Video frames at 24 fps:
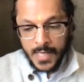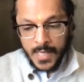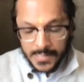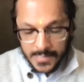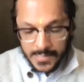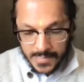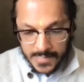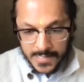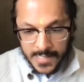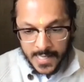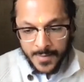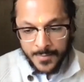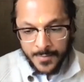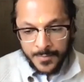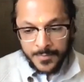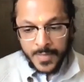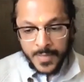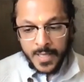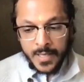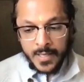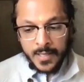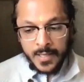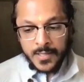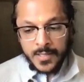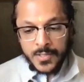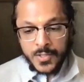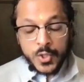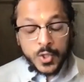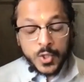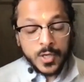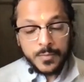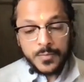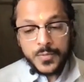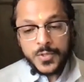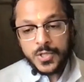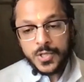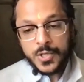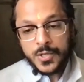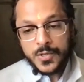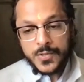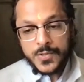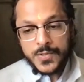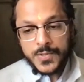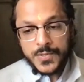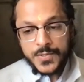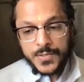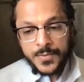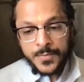In some
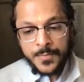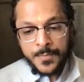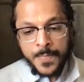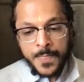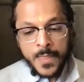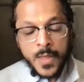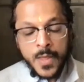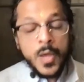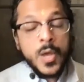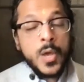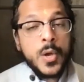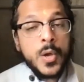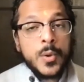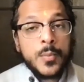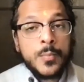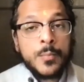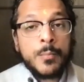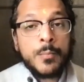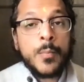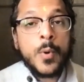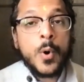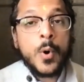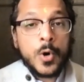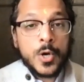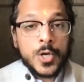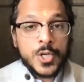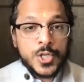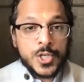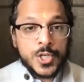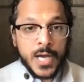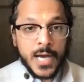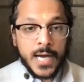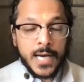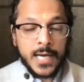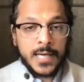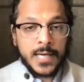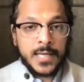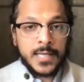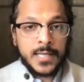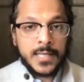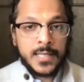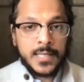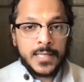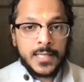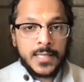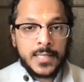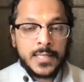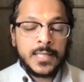scriptures, moksha
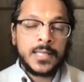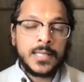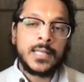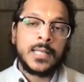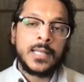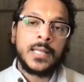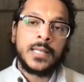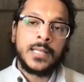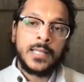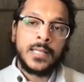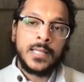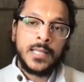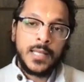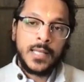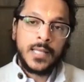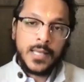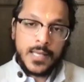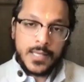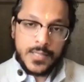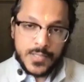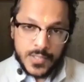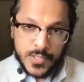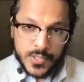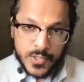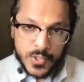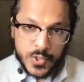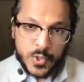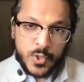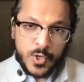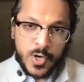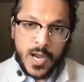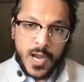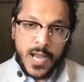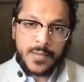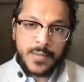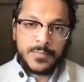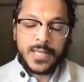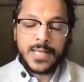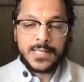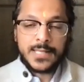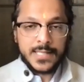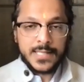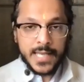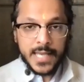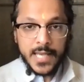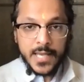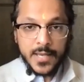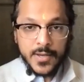is described
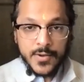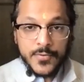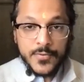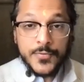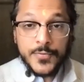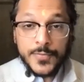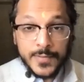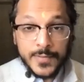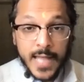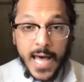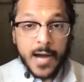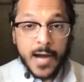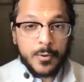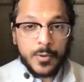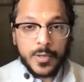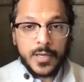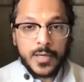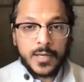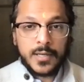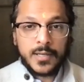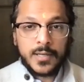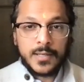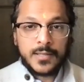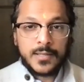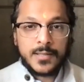as a flower.